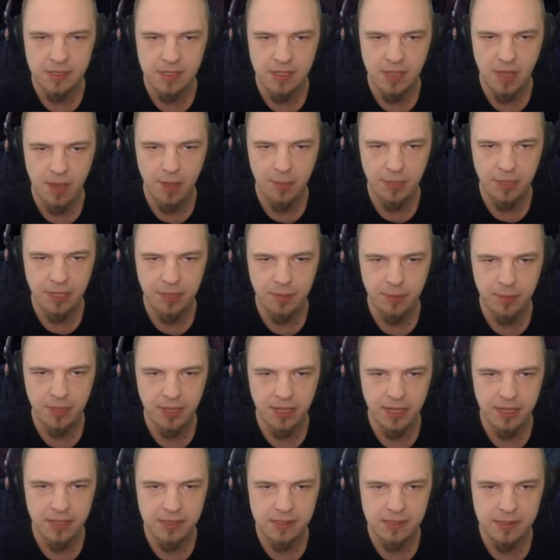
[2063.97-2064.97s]

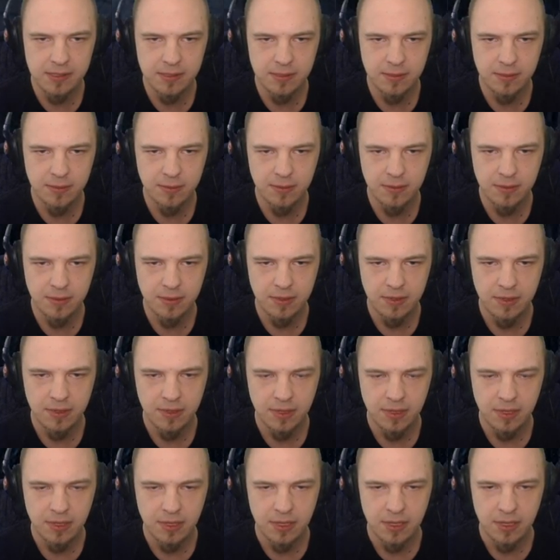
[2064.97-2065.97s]
Sloppily placed
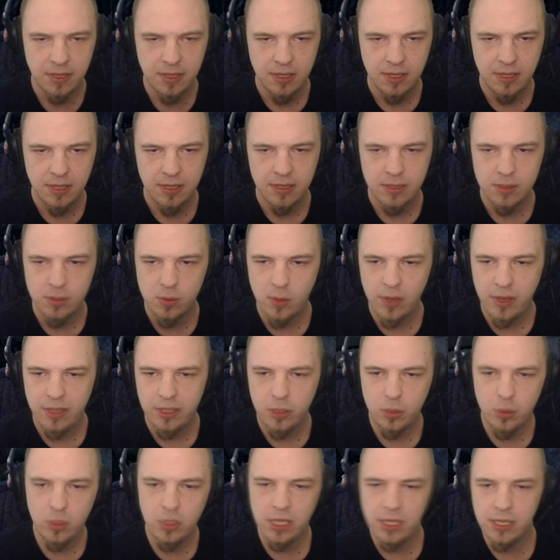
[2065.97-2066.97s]

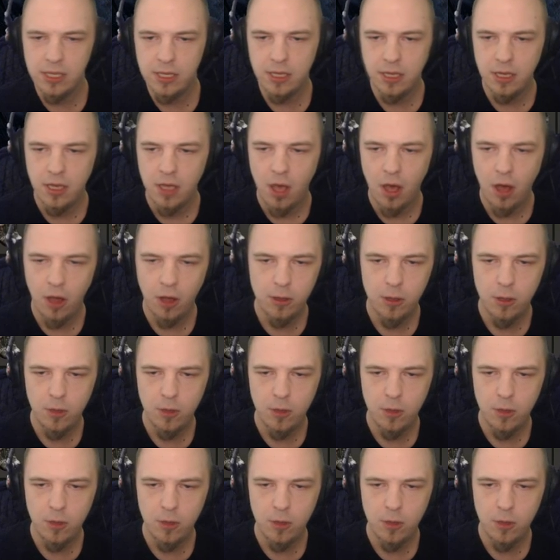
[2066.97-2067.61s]
why you get it